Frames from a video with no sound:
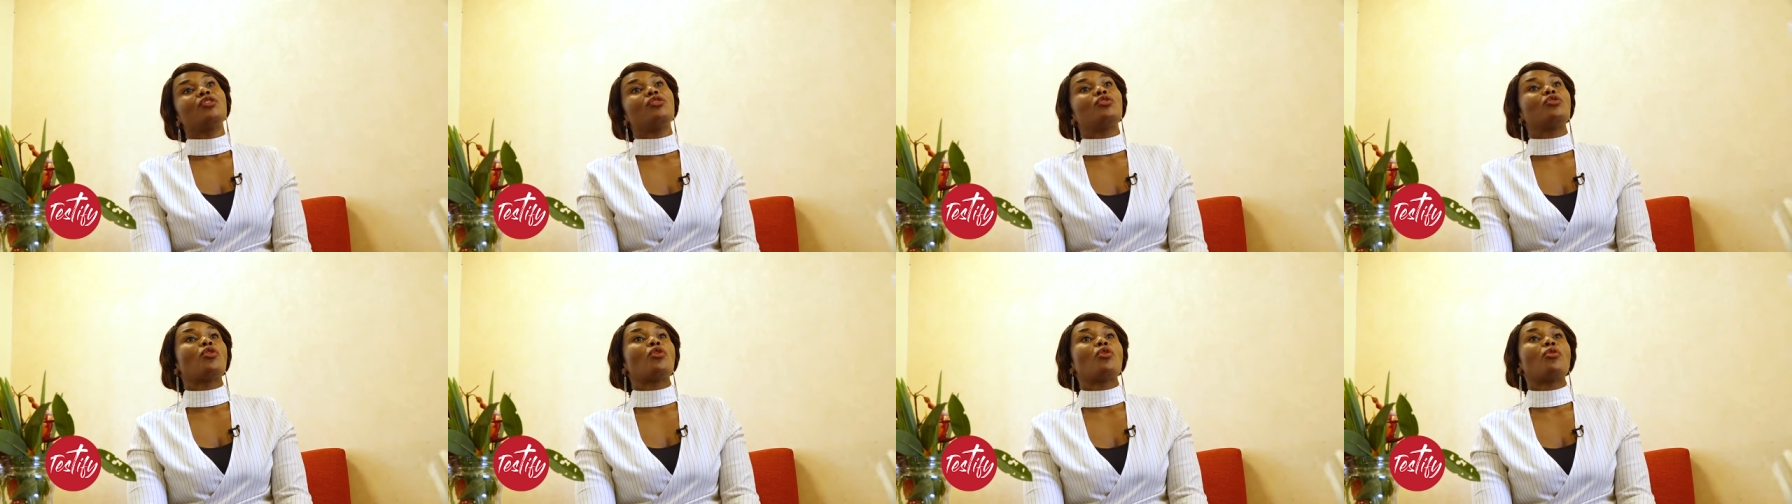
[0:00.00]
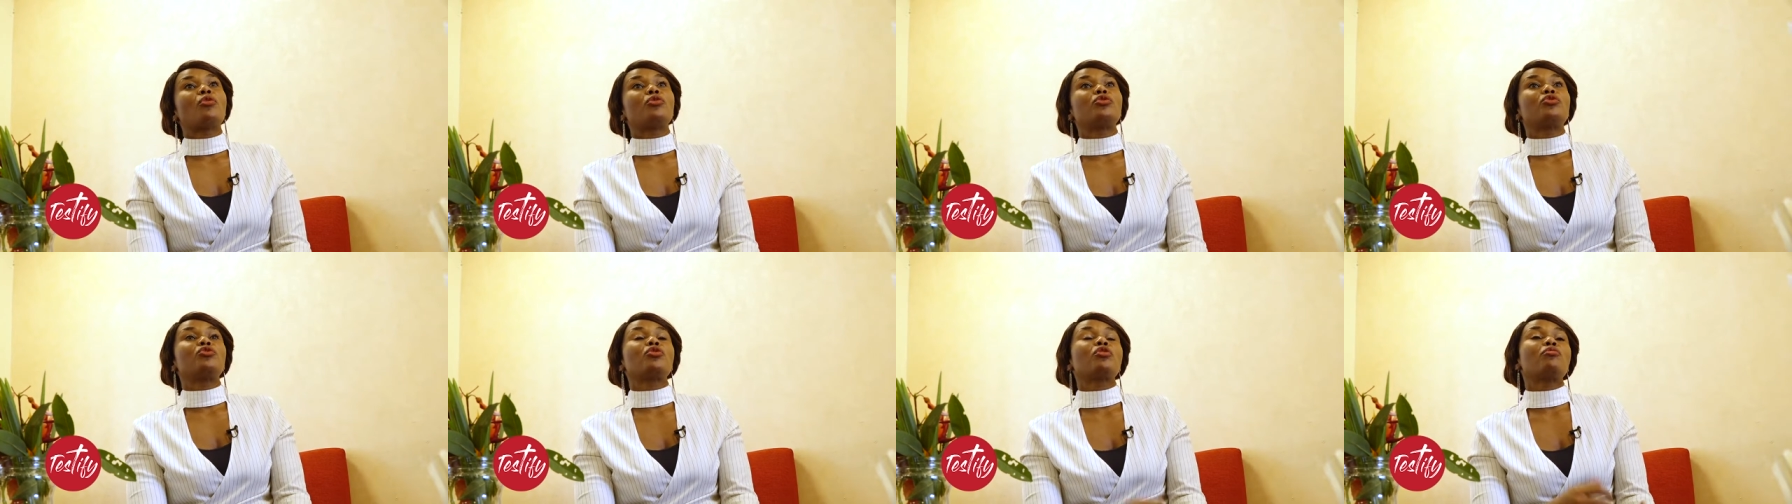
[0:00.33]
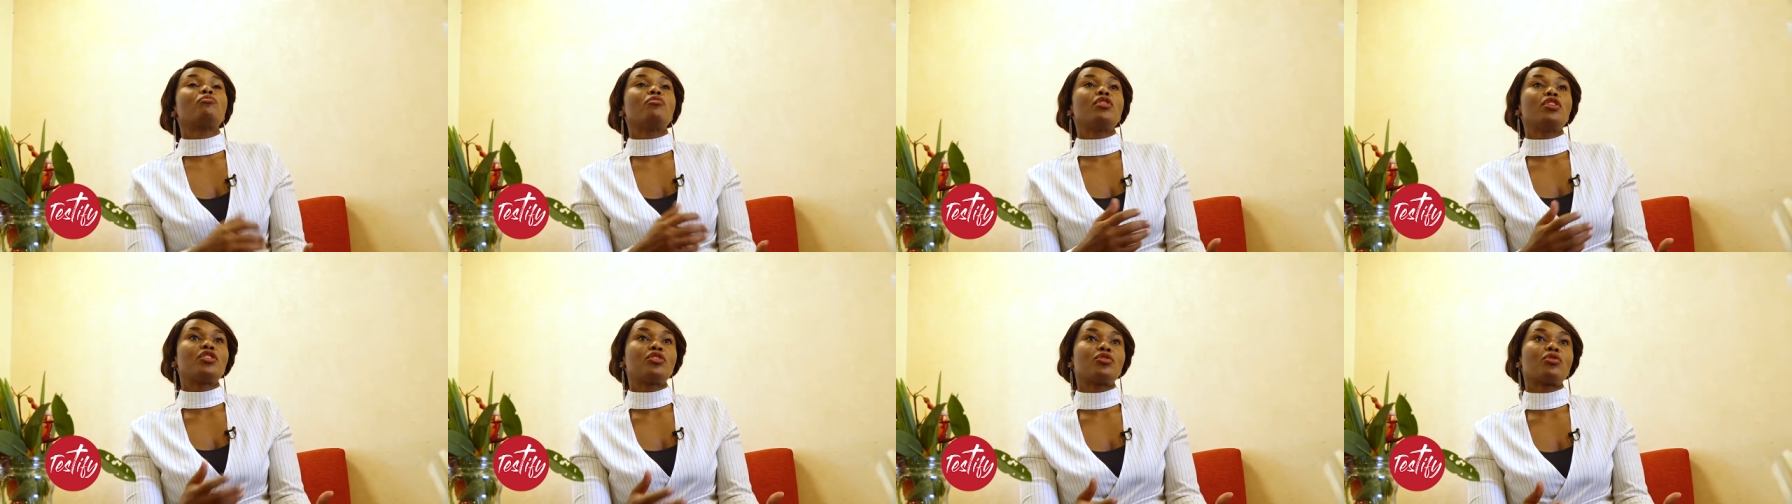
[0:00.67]
you know,
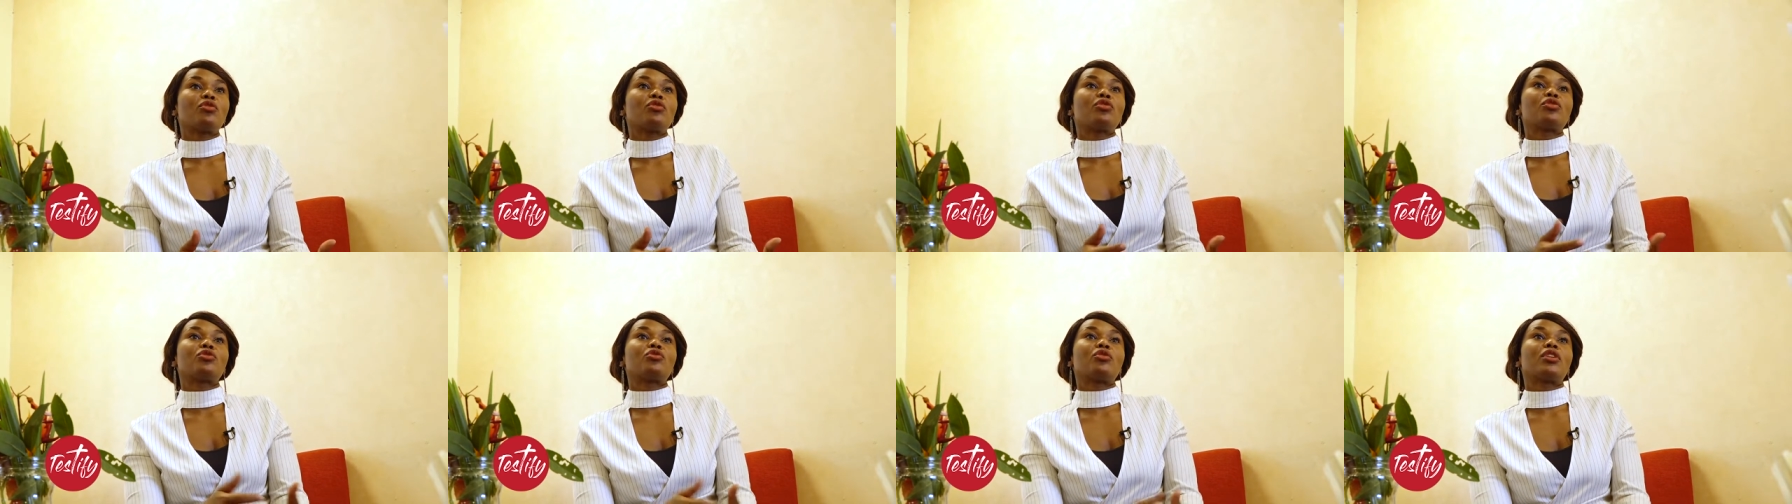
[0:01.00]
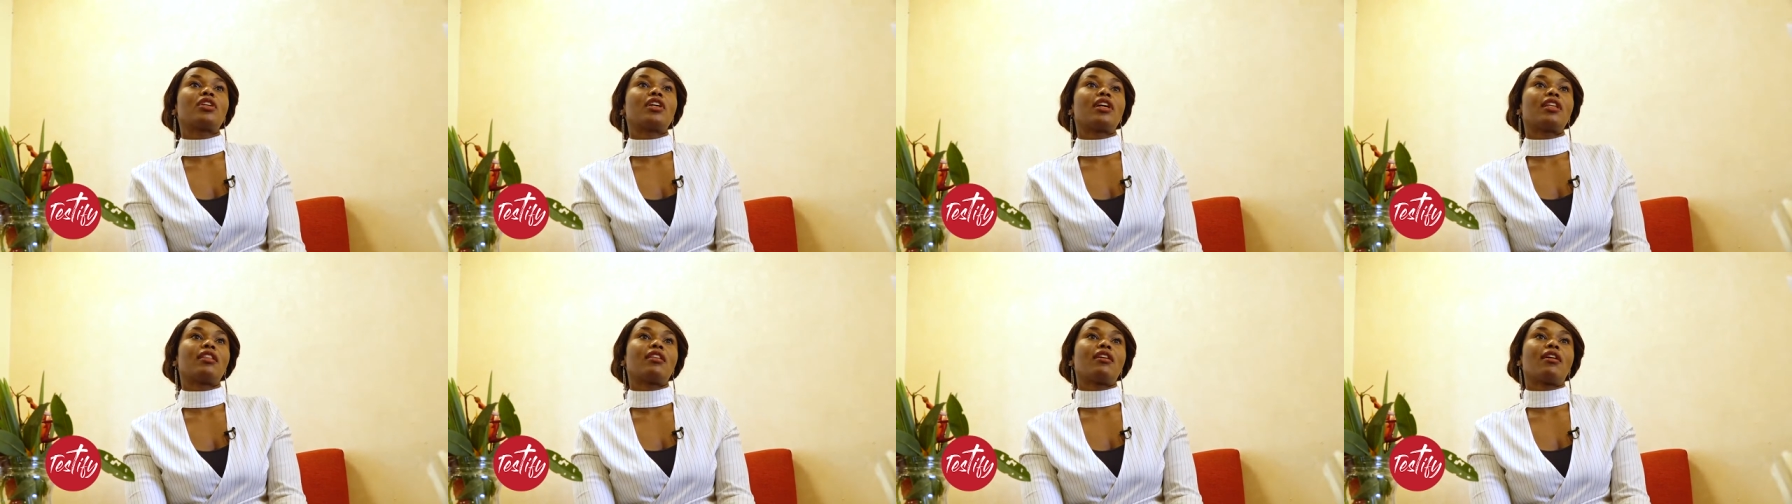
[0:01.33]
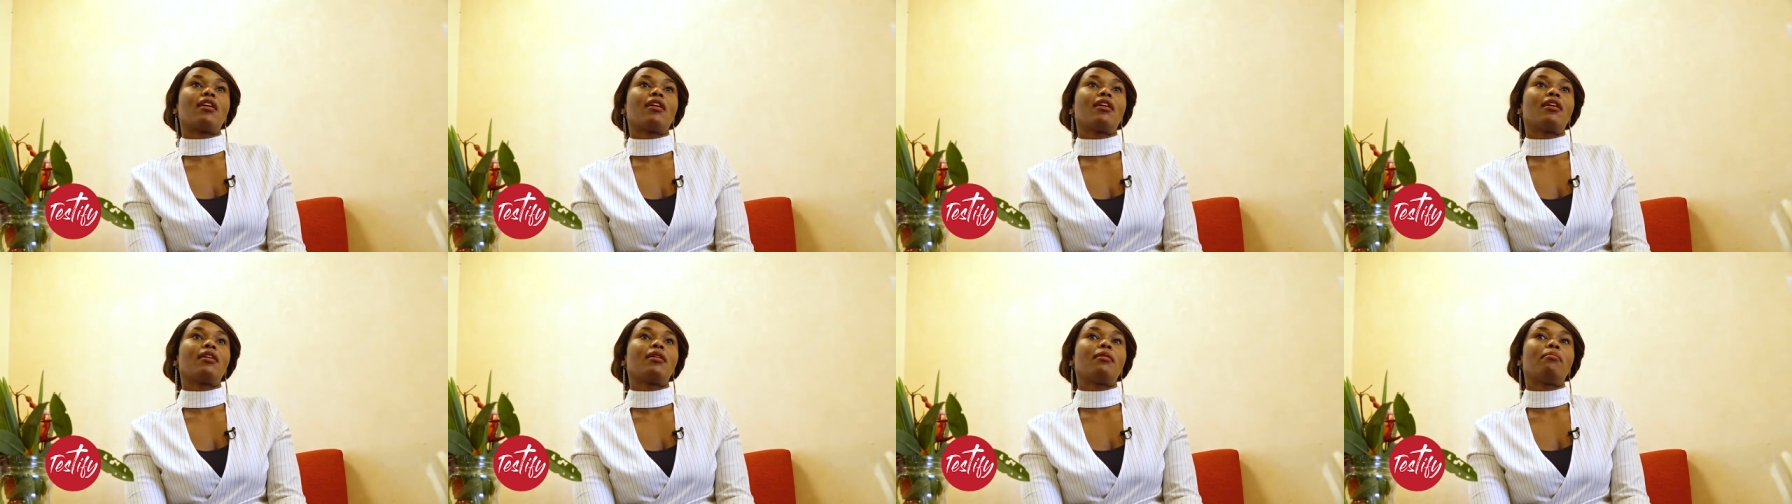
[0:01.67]
doing missions
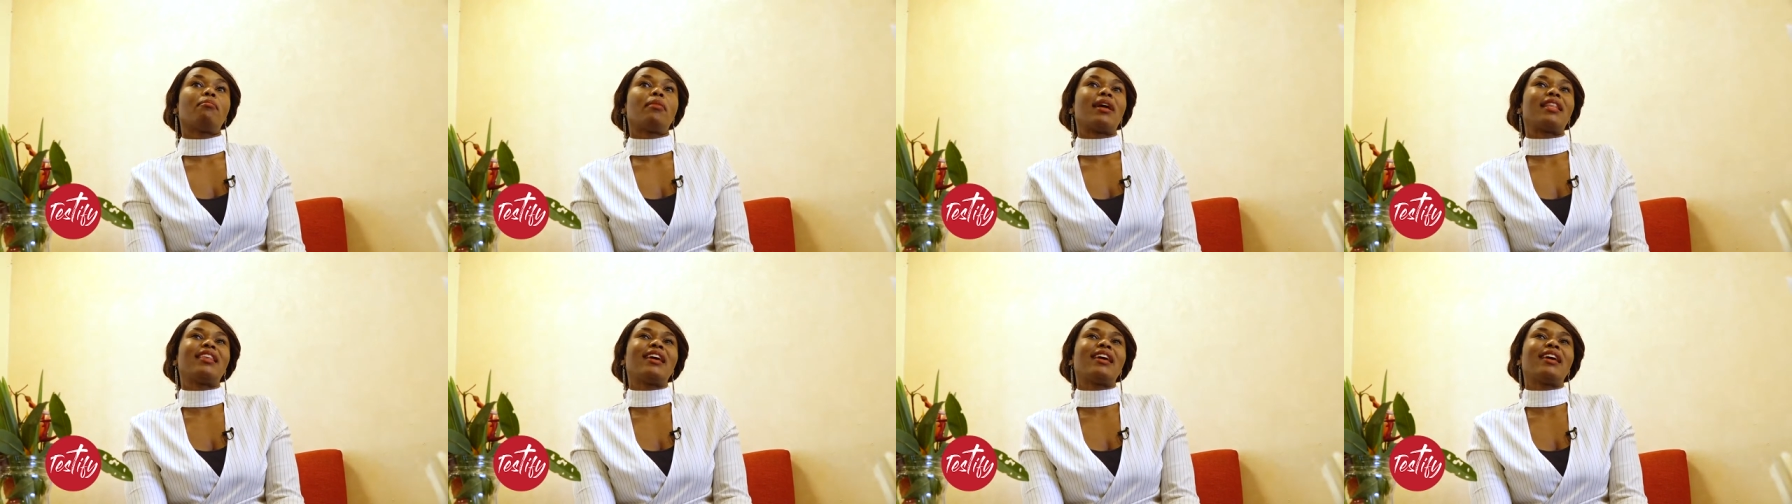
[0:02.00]
together.